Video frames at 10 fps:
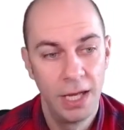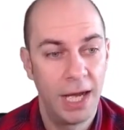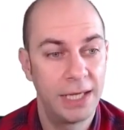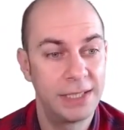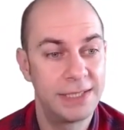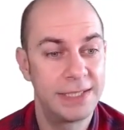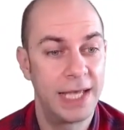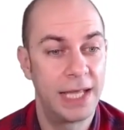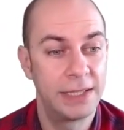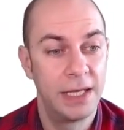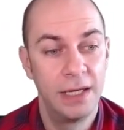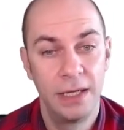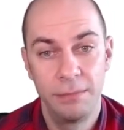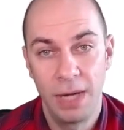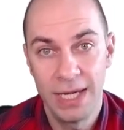I could set
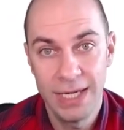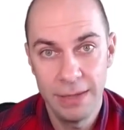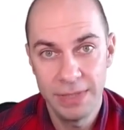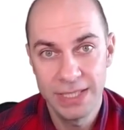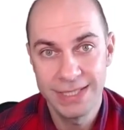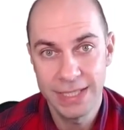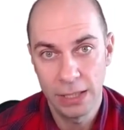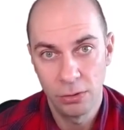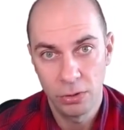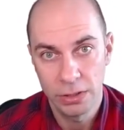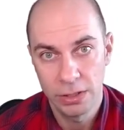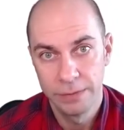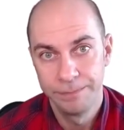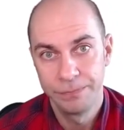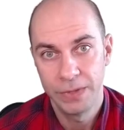my limit sell order
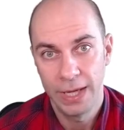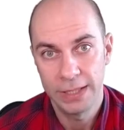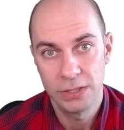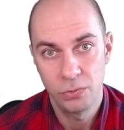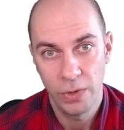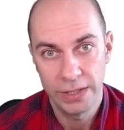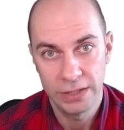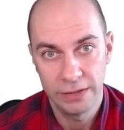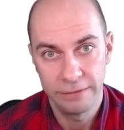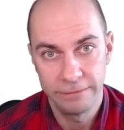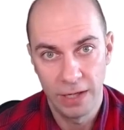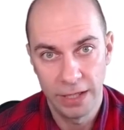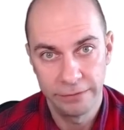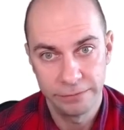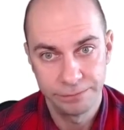at
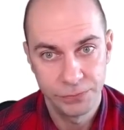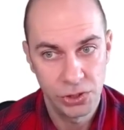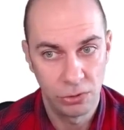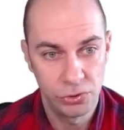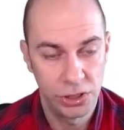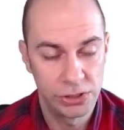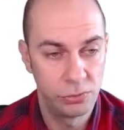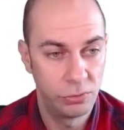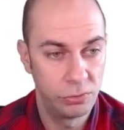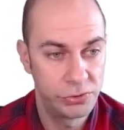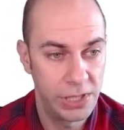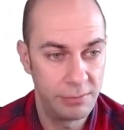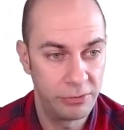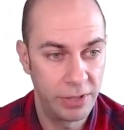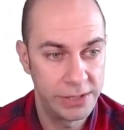25. So just to
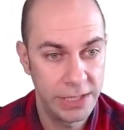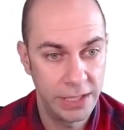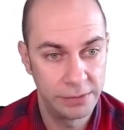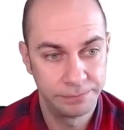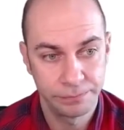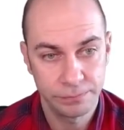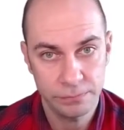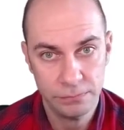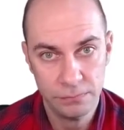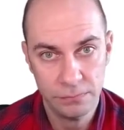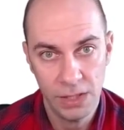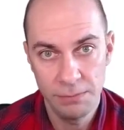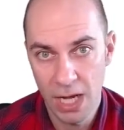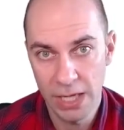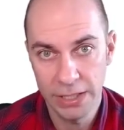summarize here,
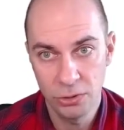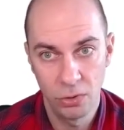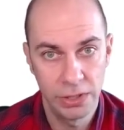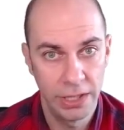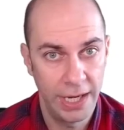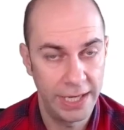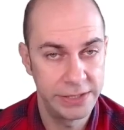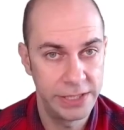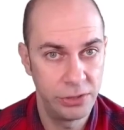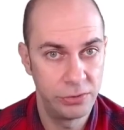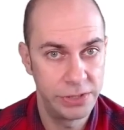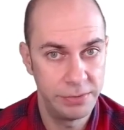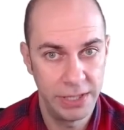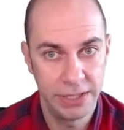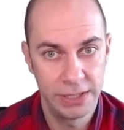market order executes
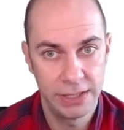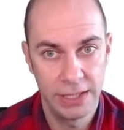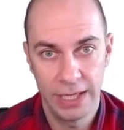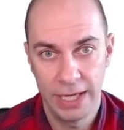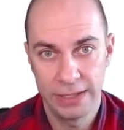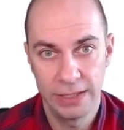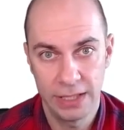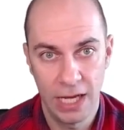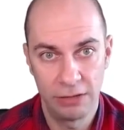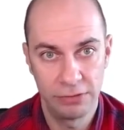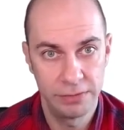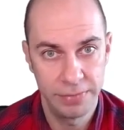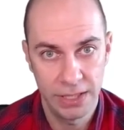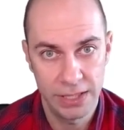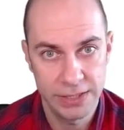immediately at the current
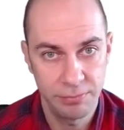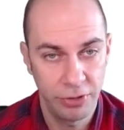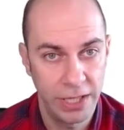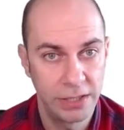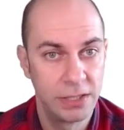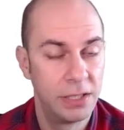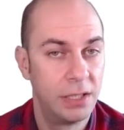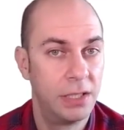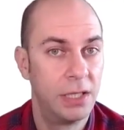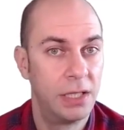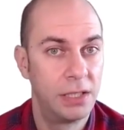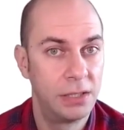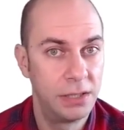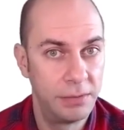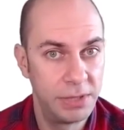bid-ask spread.
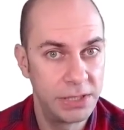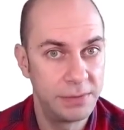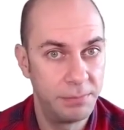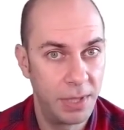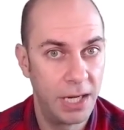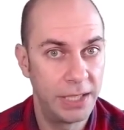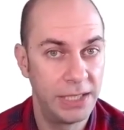Limit buy